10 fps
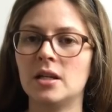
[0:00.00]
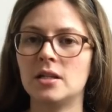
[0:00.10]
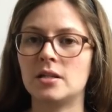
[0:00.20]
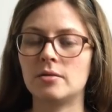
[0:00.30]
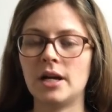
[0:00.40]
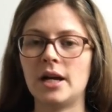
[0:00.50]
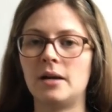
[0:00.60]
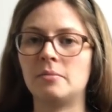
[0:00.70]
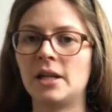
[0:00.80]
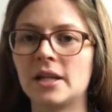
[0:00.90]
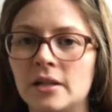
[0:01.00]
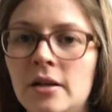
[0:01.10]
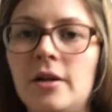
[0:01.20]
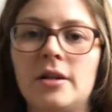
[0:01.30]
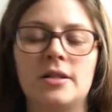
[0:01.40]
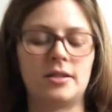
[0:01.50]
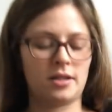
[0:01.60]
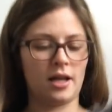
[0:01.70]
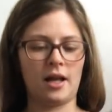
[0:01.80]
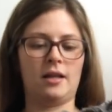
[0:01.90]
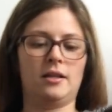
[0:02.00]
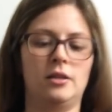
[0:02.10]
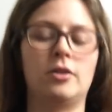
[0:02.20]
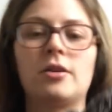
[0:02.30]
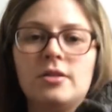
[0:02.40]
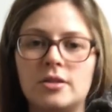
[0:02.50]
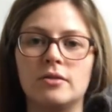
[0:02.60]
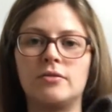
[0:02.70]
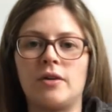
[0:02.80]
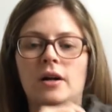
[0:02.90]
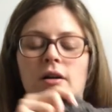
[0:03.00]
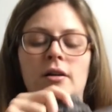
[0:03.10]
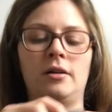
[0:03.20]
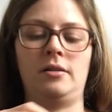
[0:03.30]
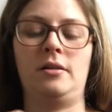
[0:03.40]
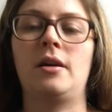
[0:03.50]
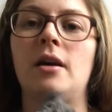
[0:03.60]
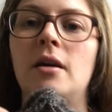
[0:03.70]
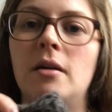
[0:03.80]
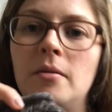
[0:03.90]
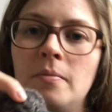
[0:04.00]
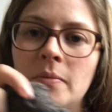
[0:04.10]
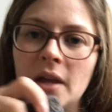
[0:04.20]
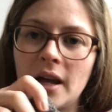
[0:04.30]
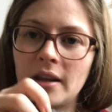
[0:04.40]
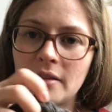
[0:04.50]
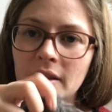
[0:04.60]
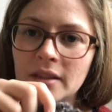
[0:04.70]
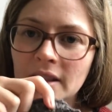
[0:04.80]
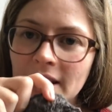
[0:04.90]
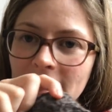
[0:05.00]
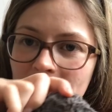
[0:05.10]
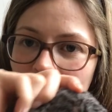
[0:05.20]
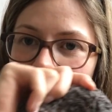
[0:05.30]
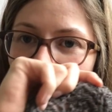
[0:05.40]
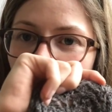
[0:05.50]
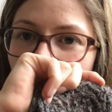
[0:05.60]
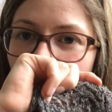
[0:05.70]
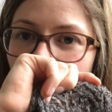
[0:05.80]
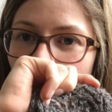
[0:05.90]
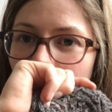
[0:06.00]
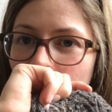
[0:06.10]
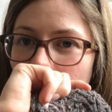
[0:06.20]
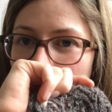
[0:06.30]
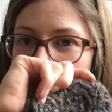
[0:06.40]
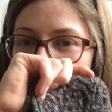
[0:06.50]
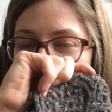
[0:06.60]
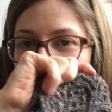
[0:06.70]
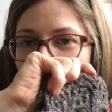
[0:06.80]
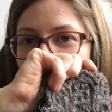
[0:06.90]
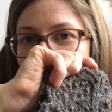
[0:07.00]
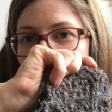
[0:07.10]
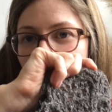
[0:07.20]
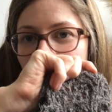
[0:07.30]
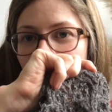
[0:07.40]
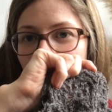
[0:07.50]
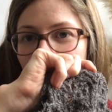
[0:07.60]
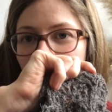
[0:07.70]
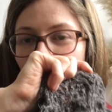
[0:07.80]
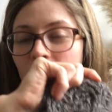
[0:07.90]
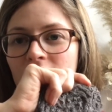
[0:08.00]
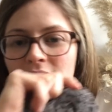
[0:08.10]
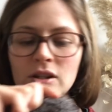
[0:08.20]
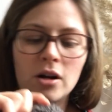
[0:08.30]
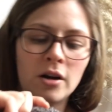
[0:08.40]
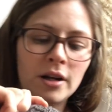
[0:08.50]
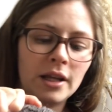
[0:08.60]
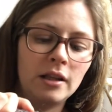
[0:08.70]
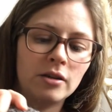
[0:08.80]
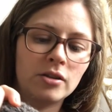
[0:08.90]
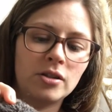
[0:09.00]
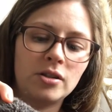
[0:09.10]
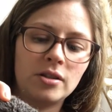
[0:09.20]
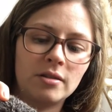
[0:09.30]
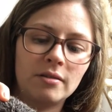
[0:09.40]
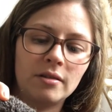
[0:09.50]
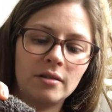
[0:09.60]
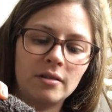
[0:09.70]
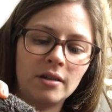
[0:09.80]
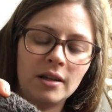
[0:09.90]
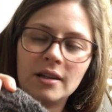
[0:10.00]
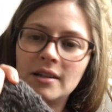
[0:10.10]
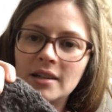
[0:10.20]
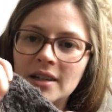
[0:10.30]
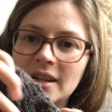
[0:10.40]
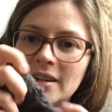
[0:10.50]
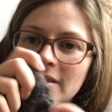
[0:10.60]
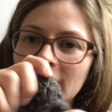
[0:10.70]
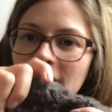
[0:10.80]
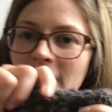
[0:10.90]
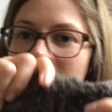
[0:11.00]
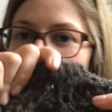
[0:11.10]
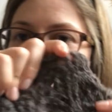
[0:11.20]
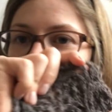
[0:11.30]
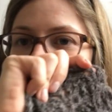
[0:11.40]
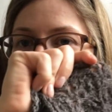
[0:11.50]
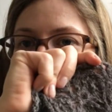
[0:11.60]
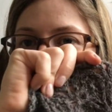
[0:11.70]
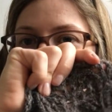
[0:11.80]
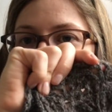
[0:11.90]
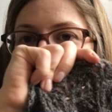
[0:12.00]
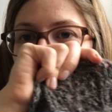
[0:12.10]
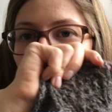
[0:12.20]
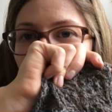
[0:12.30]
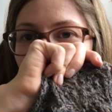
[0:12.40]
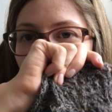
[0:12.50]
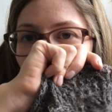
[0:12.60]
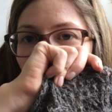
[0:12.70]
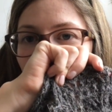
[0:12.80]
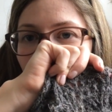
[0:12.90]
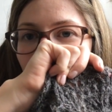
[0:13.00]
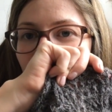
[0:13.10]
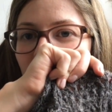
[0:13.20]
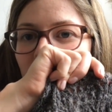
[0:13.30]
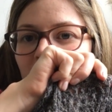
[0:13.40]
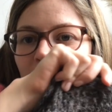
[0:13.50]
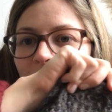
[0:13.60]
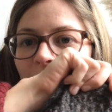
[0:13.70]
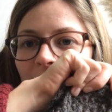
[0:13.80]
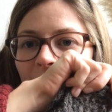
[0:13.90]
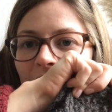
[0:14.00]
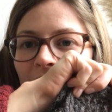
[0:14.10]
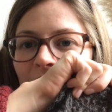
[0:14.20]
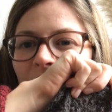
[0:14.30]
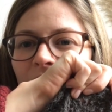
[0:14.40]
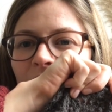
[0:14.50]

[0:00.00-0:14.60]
So yeah, I'm liking how it's looking so far. And I think the lace looks really good with this yarn. It looks, I don't know how to describe it, but it's just really,